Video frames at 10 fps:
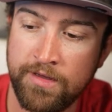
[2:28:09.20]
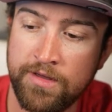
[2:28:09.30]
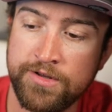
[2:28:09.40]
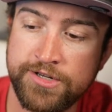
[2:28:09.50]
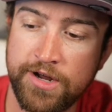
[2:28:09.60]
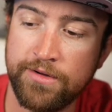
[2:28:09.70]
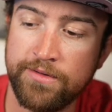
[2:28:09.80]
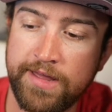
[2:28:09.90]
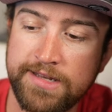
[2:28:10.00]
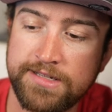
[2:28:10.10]
Joe,
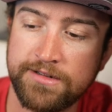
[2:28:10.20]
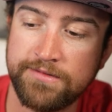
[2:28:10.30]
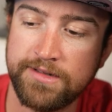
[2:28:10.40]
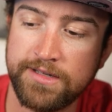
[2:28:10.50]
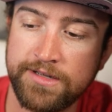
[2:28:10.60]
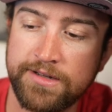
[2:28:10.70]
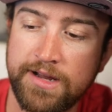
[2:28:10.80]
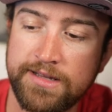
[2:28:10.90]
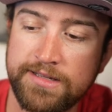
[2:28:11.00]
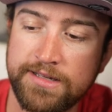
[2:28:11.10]
that's a really good
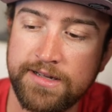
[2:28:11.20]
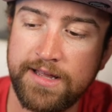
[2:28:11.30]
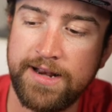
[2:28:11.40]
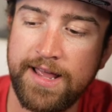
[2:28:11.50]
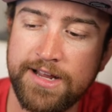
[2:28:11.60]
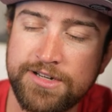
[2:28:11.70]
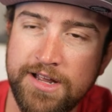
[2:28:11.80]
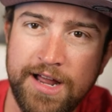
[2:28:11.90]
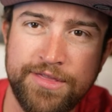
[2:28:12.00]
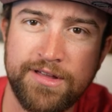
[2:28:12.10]
idea. And actually,
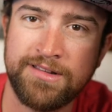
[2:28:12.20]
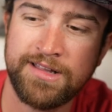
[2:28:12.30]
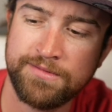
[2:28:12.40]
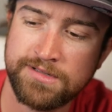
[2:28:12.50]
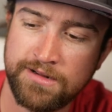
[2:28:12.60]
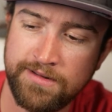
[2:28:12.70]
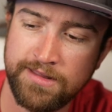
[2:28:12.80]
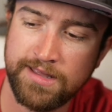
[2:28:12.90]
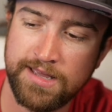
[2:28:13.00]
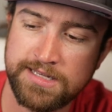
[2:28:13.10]
I thought that was already
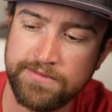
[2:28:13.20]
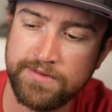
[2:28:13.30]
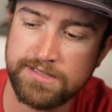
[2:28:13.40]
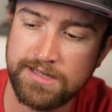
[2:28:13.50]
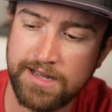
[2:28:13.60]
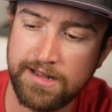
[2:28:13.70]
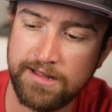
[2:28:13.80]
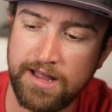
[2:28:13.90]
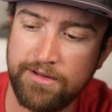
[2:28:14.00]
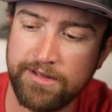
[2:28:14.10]
the case. If it's
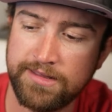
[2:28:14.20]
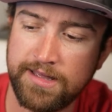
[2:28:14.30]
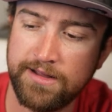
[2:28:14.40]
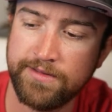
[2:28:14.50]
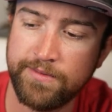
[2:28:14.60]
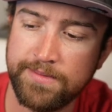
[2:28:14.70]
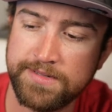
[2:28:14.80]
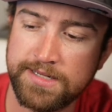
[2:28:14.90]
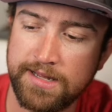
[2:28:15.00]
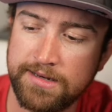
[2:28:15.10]
not, I'll get that on the
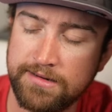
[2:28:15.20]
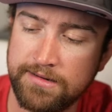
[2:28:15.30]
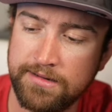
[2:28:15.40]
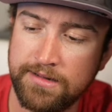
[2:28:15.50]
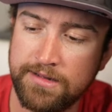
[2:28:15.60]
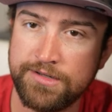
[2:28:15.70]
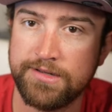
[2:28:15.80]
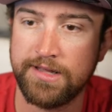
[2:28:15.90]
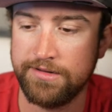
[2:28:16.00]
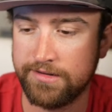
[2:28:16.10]
website so
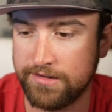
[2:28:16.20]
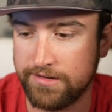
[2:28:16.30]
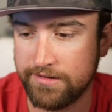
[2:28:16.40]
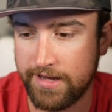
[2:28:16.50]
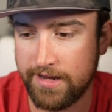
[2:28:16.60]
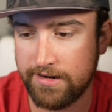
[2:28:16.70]
that you can do that.